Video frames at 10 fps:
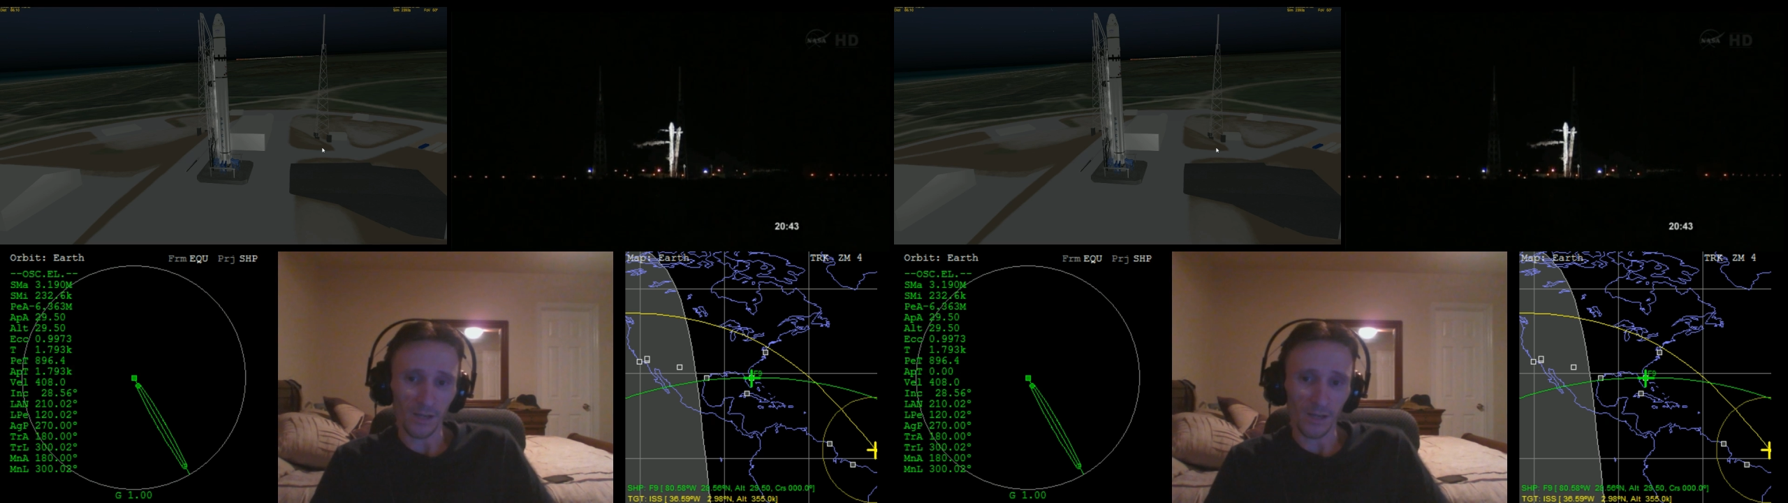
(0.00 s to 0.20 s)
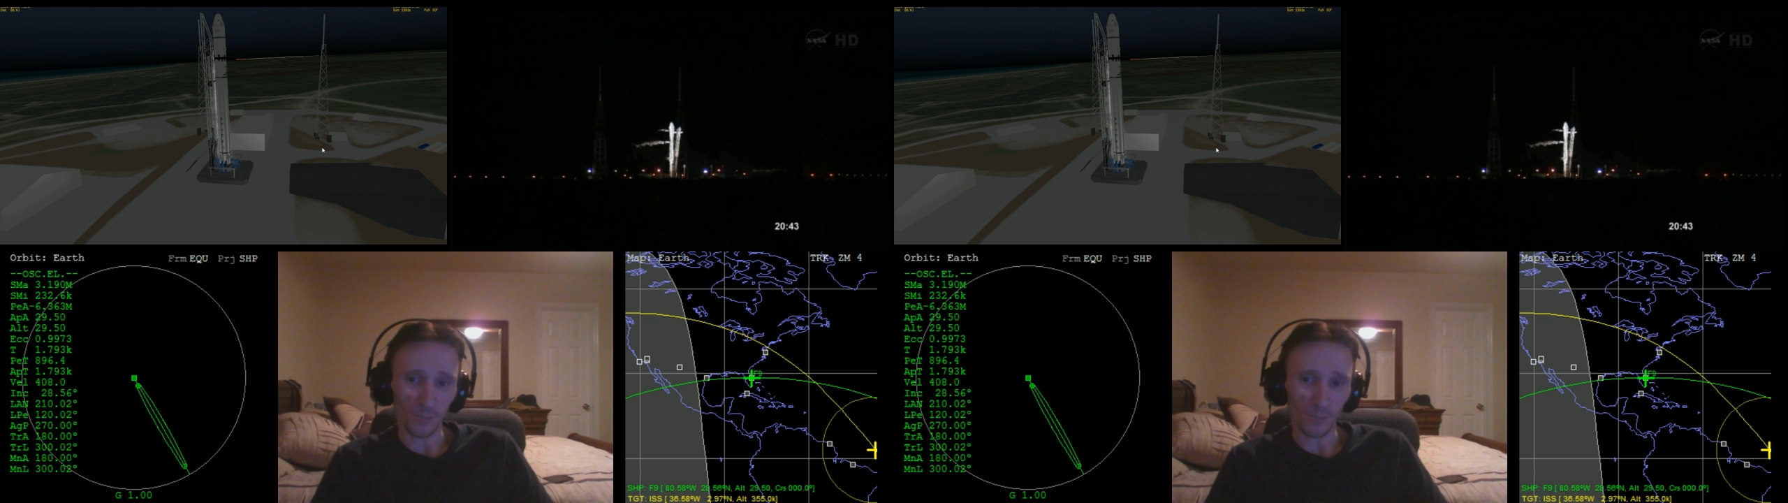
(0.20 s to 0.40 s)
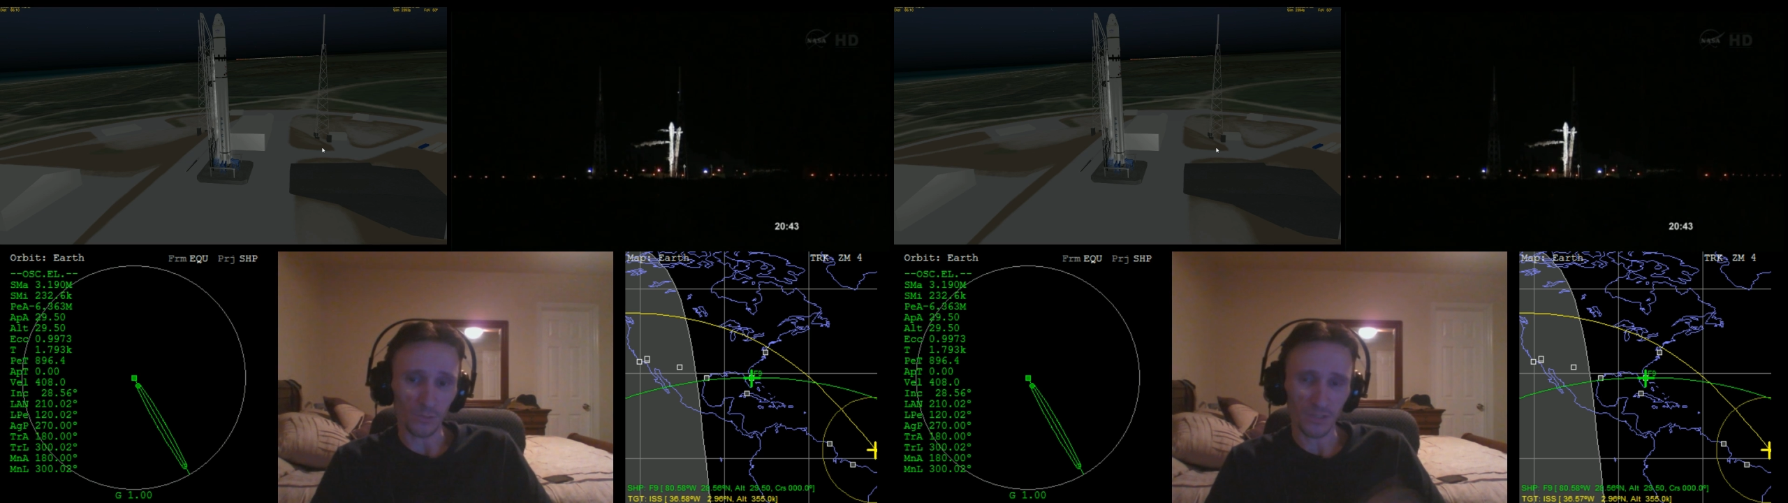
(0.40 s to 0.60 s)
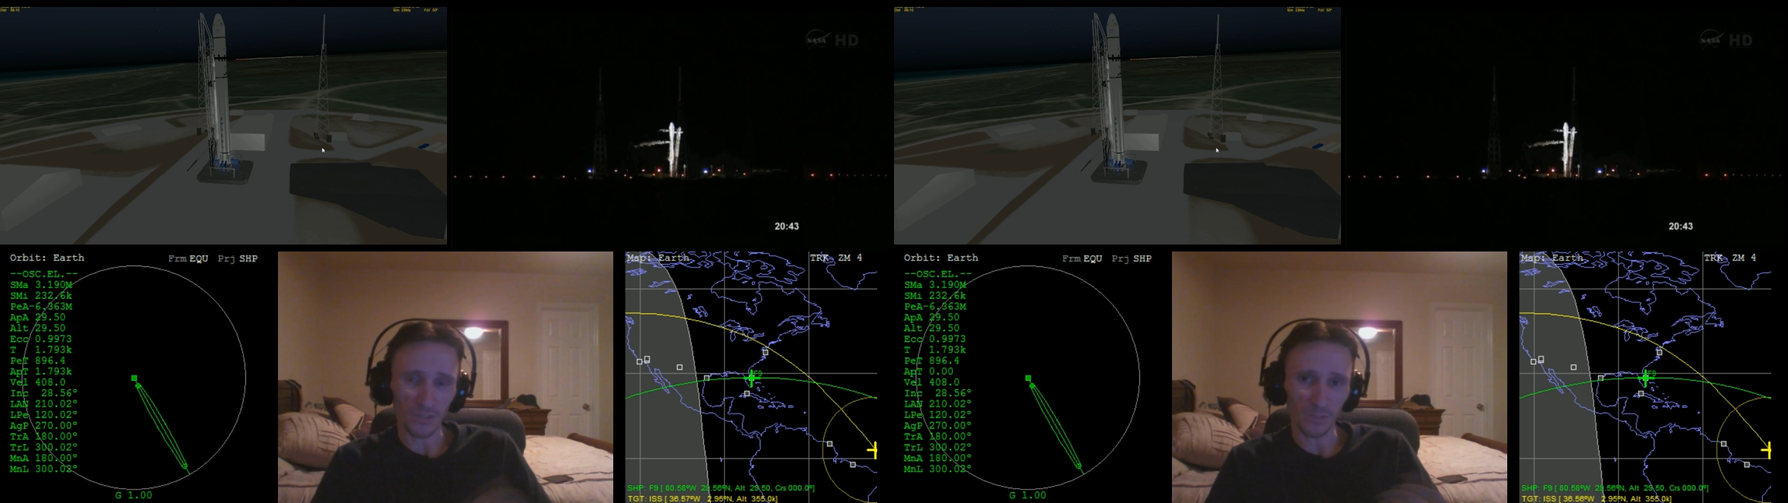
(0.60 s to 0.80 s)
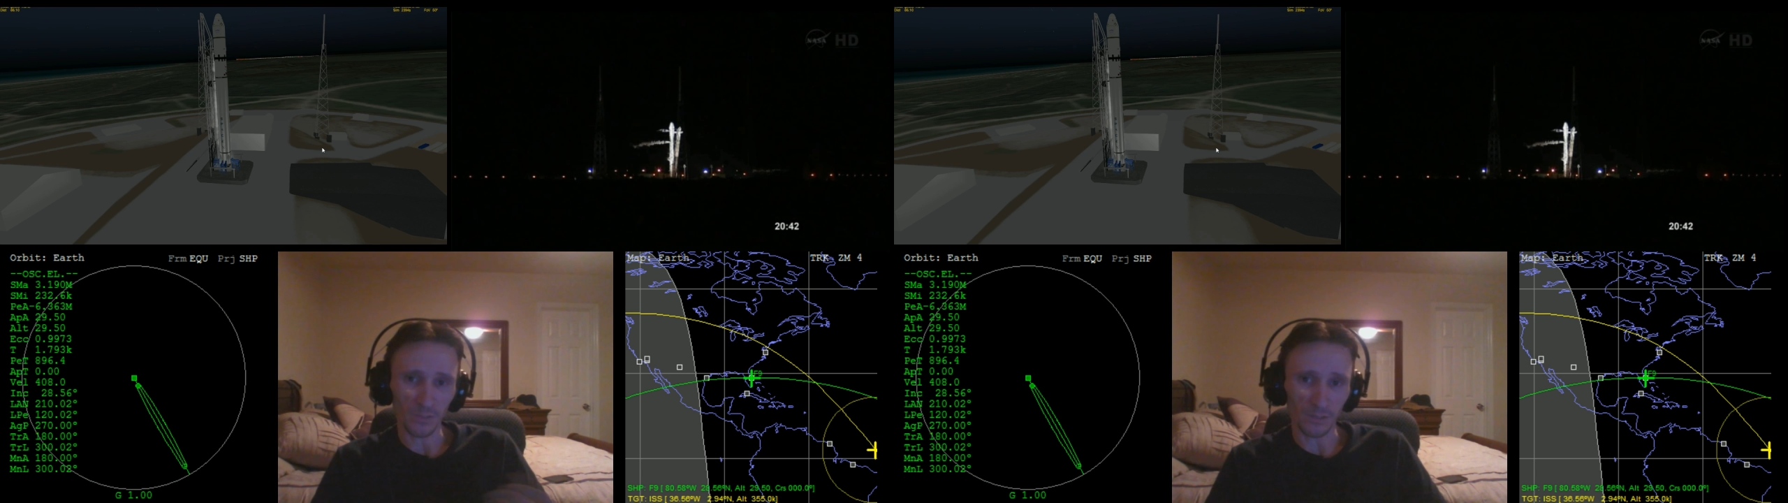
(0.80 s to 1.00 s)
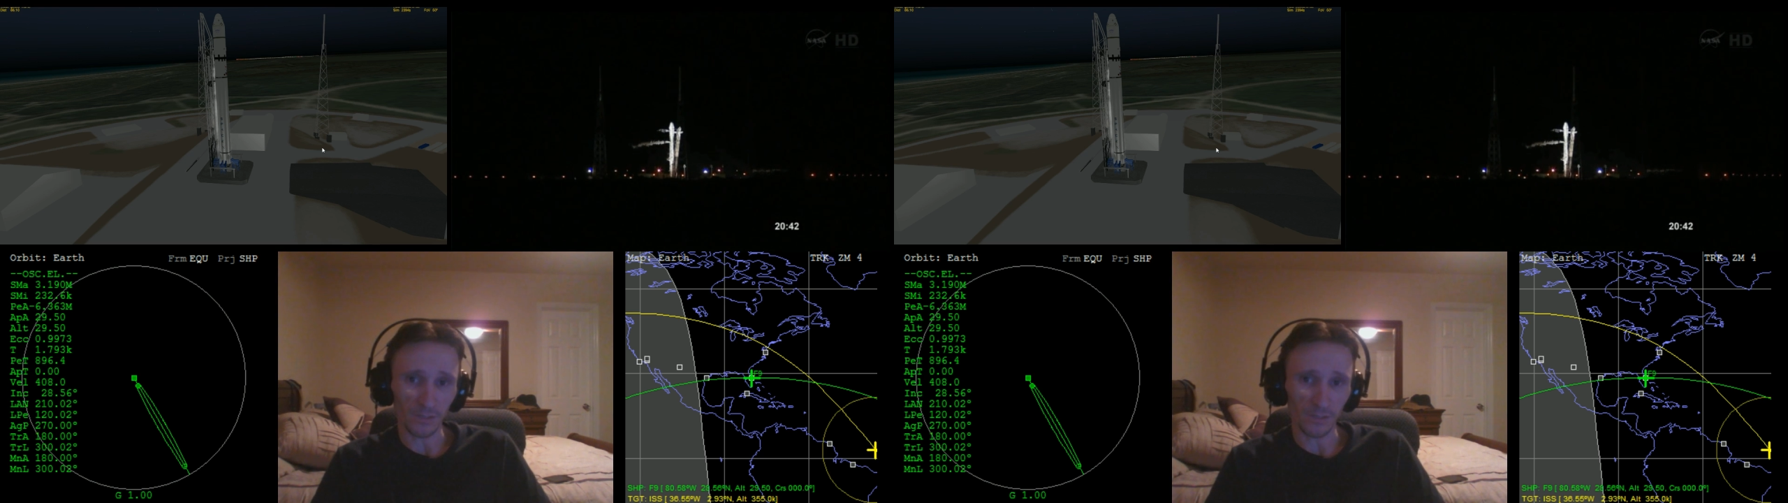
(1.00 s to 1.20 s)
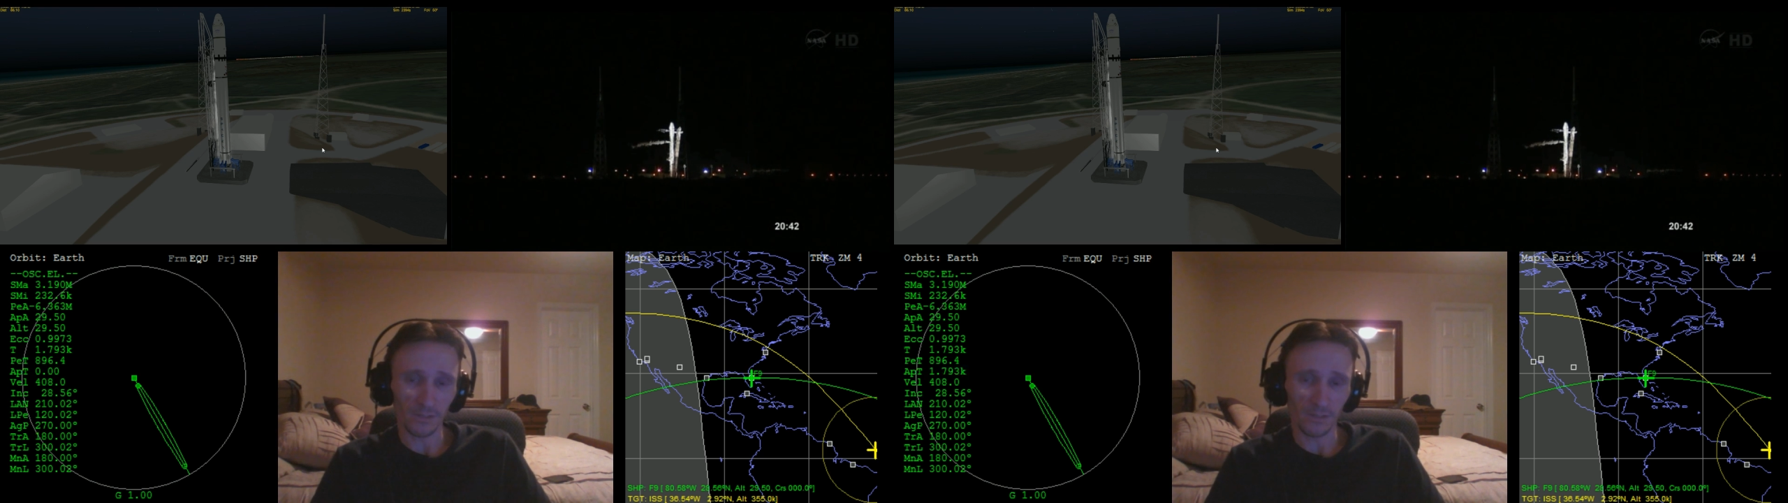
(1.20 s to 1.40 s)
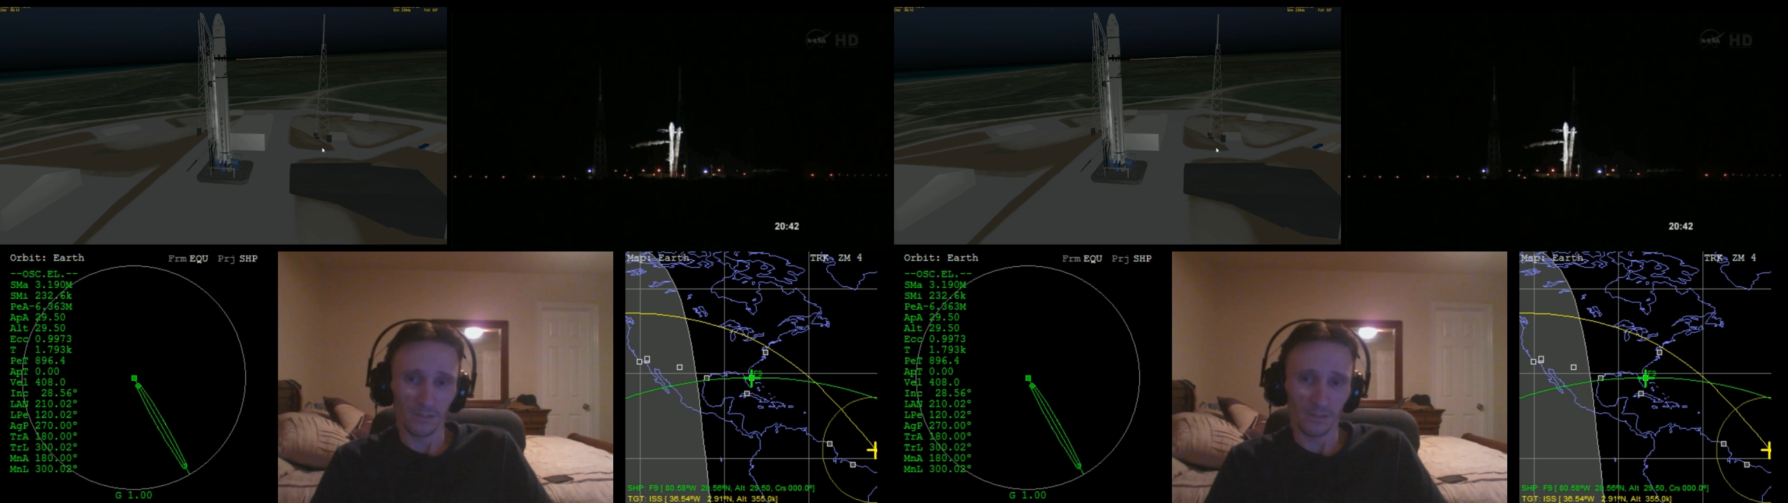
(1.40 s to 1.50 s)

I will simulate